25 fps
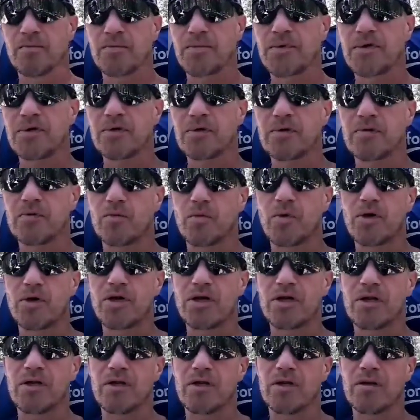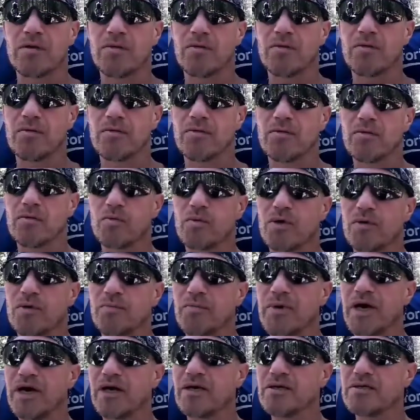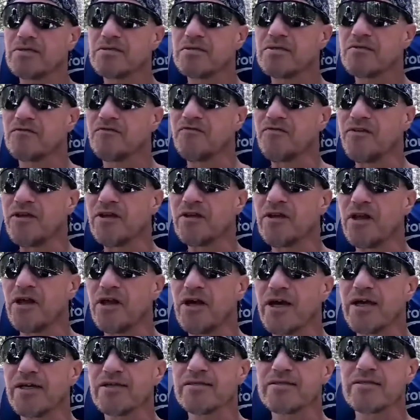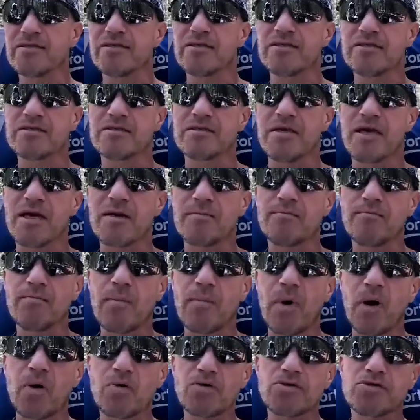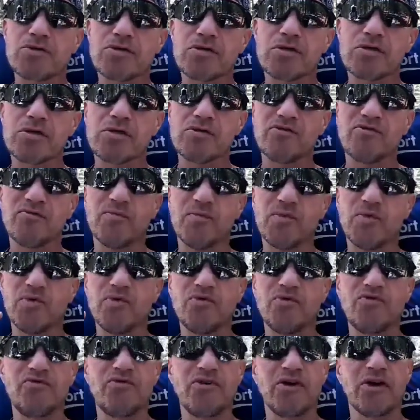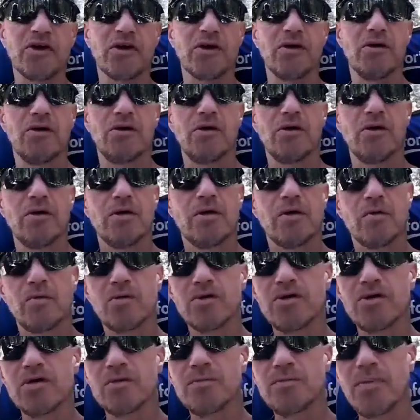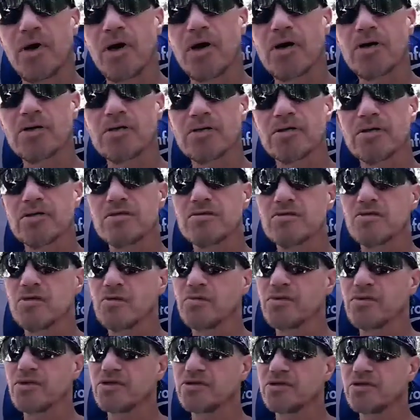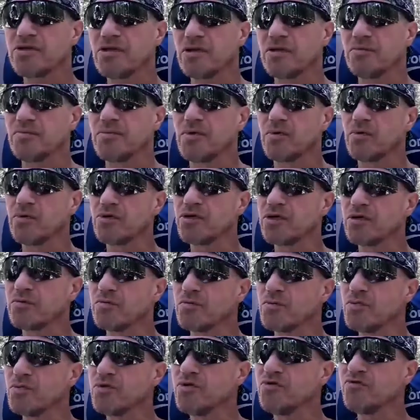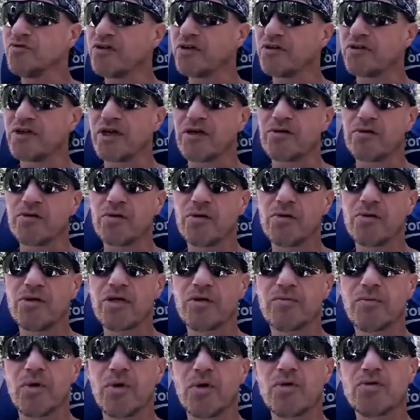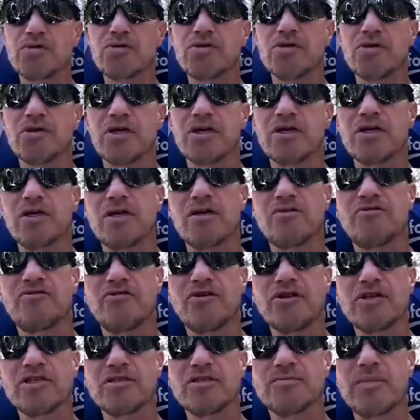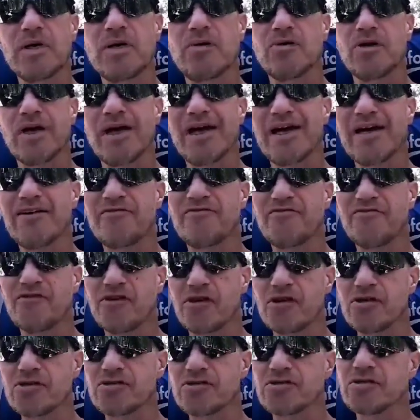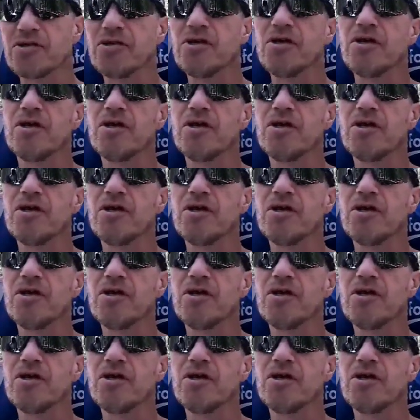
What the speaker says: But what matters to felines is that motion of moving. When you're parked, it's no big deal. But when you're moving, that rolling motion, that kind of freaks them out at first.